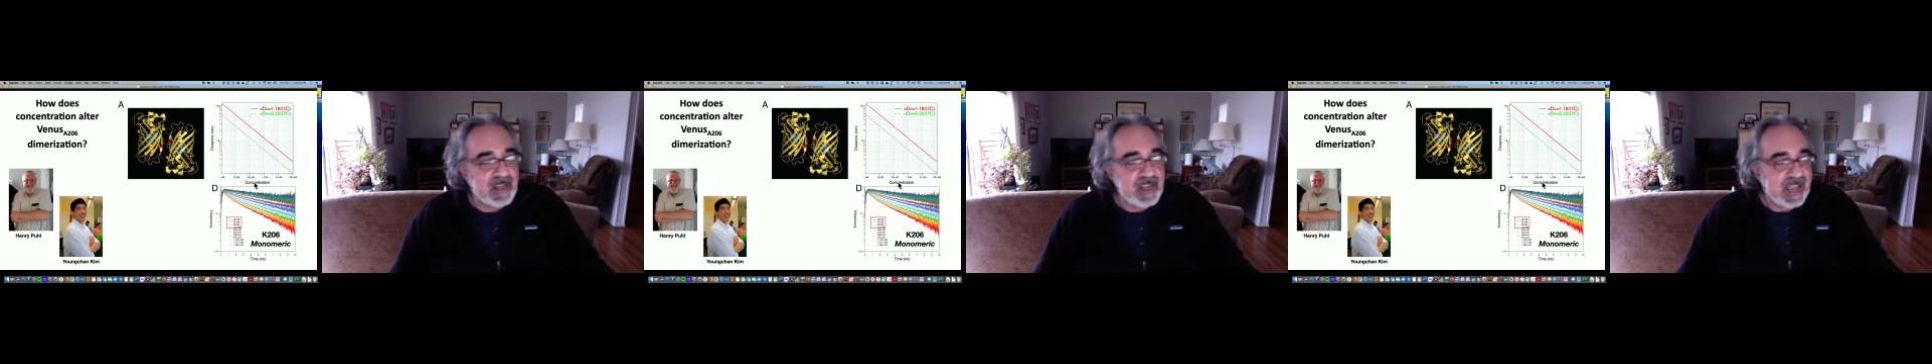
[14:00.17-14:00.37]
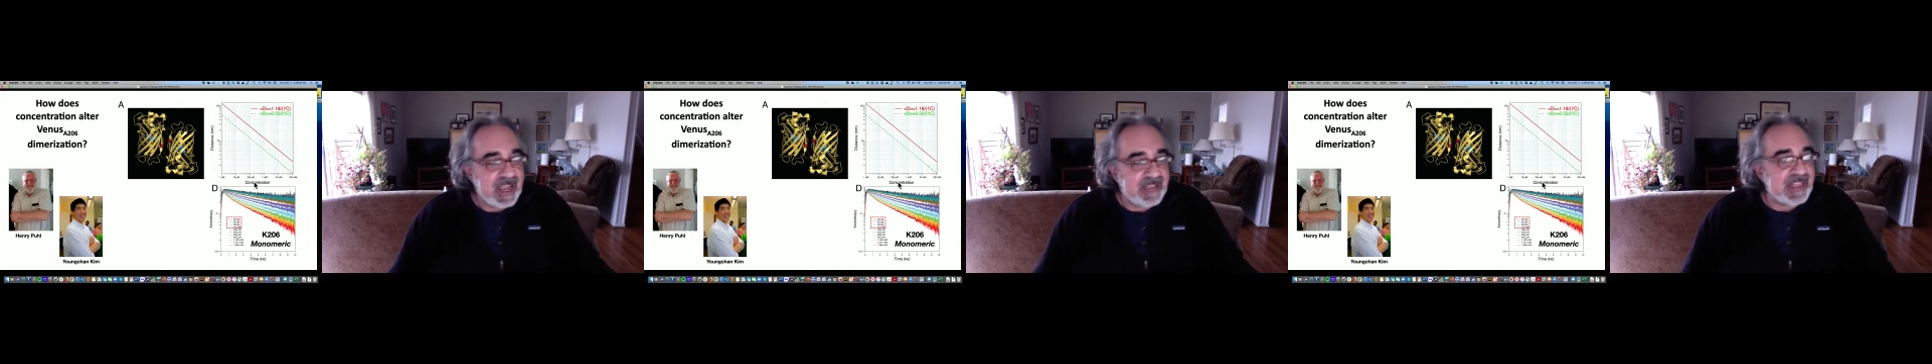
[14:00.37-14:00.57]

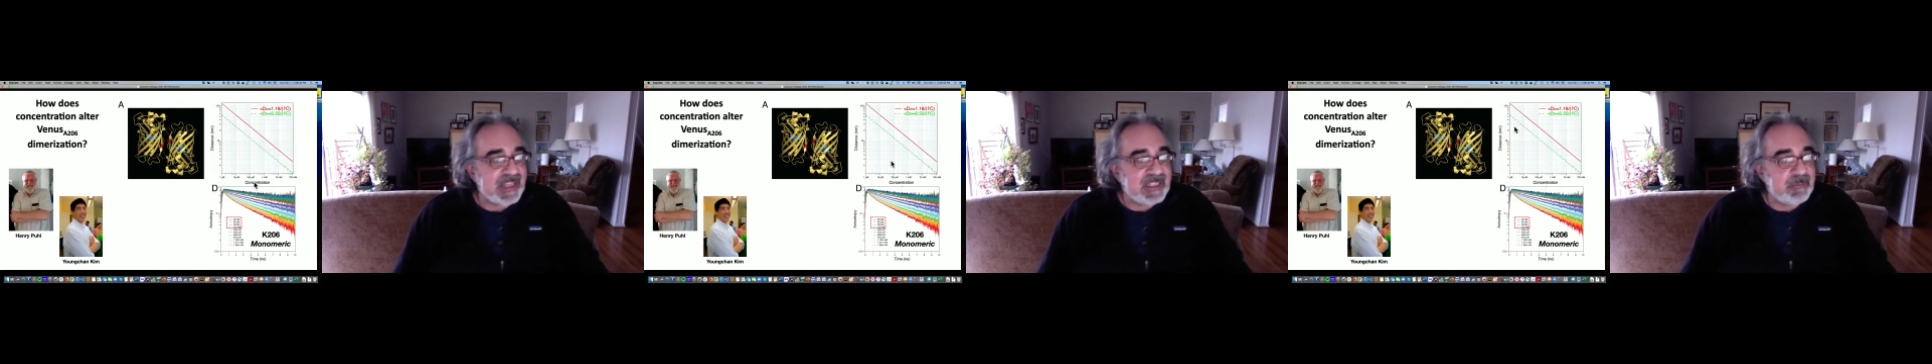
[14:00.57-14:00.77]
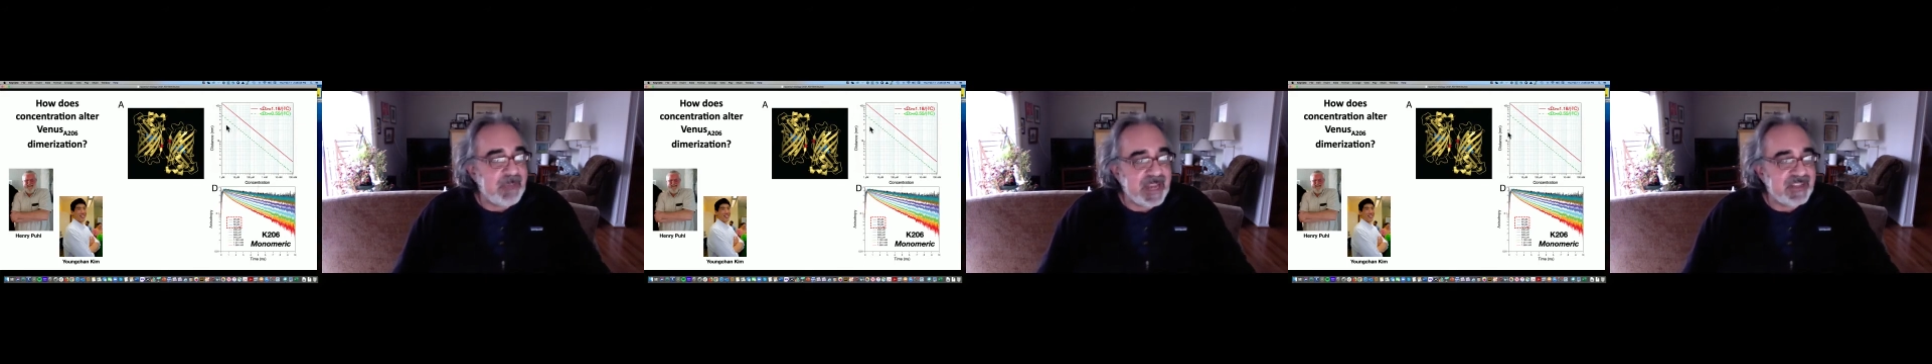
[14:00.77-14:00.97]
And that's
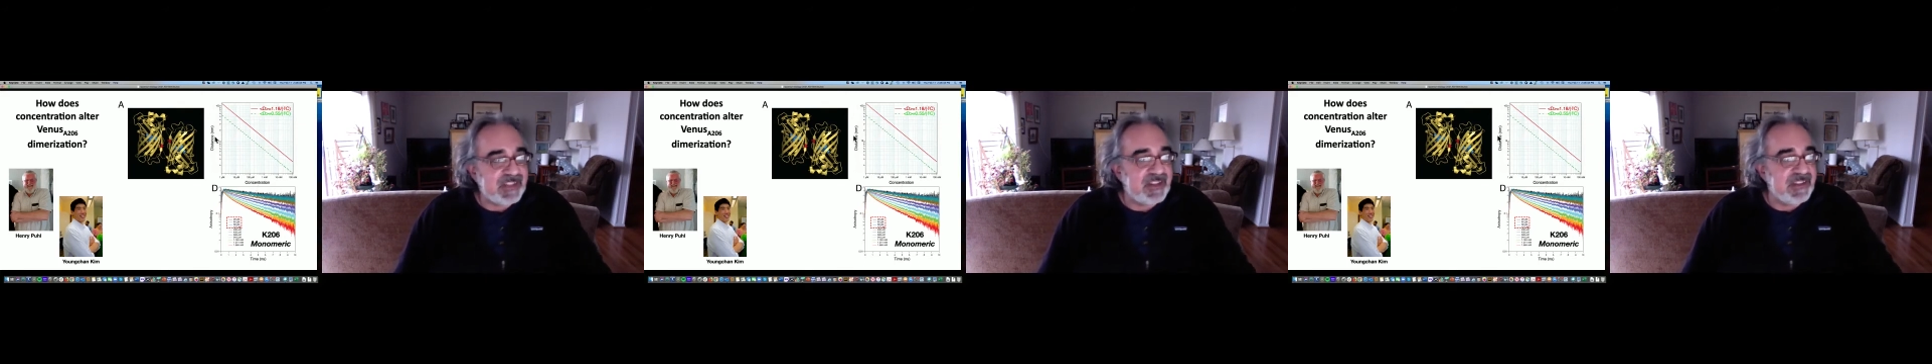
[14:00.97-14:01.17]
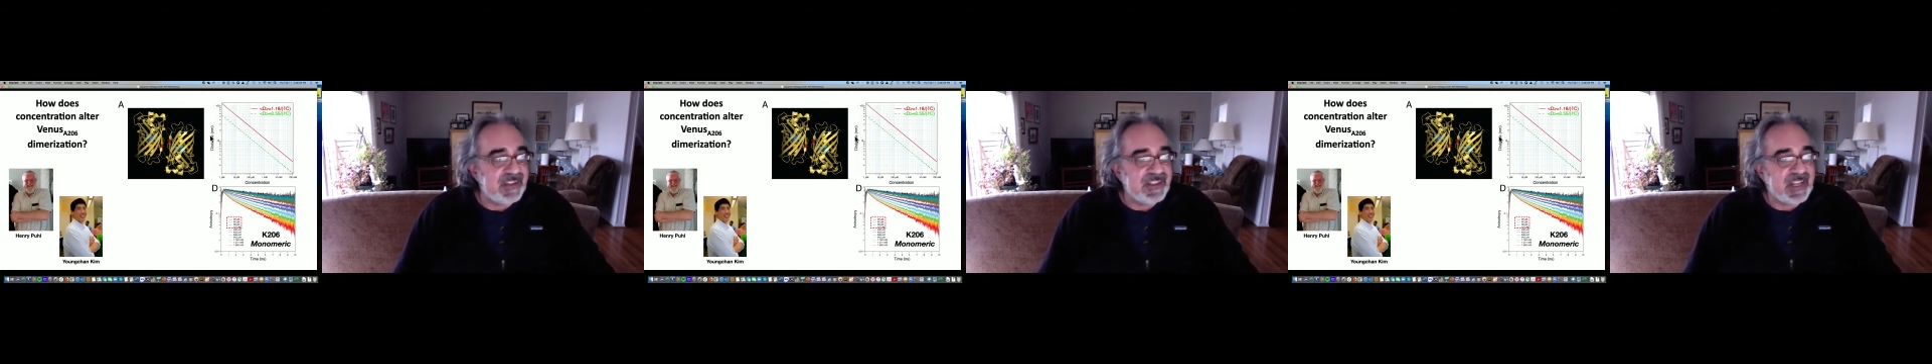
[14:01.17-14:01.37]
based
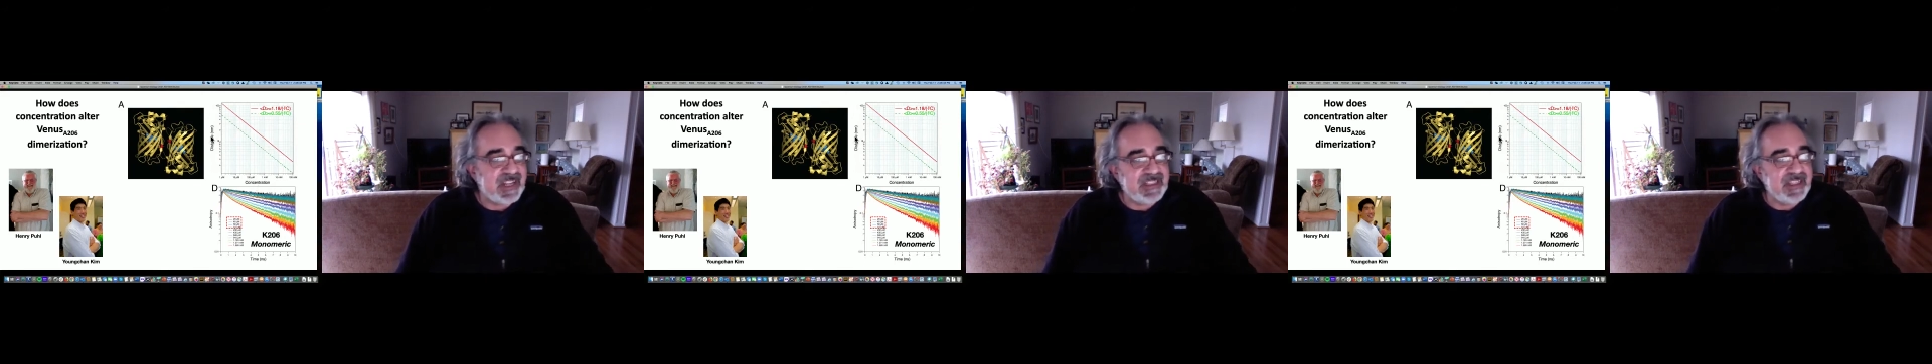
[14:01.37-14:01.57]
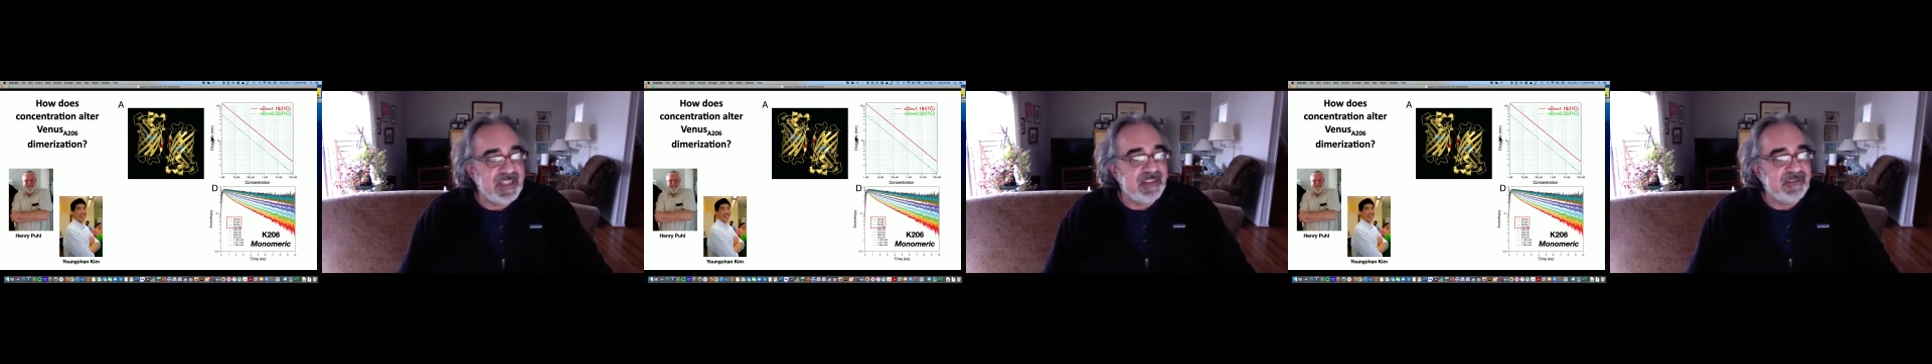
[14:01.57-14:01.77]
on this
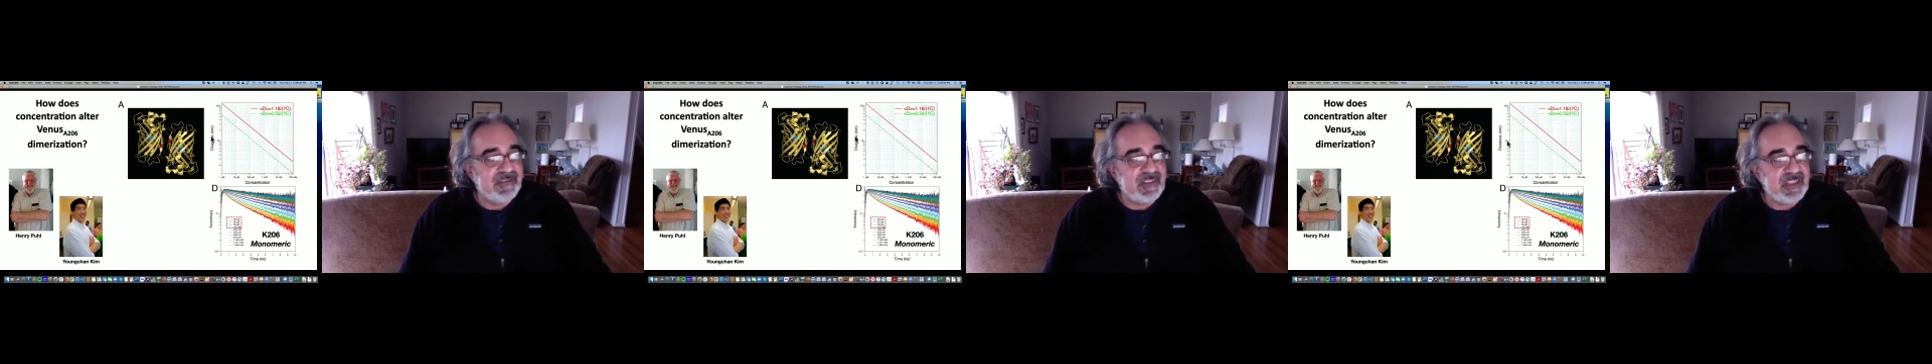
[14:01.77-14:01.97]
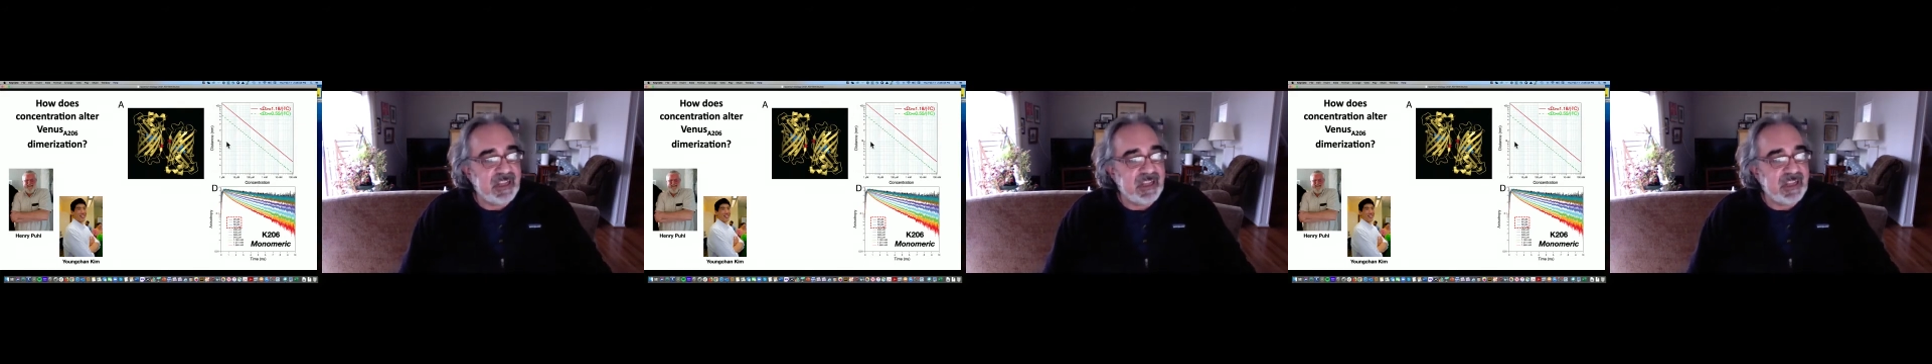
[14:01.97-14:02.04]
idea of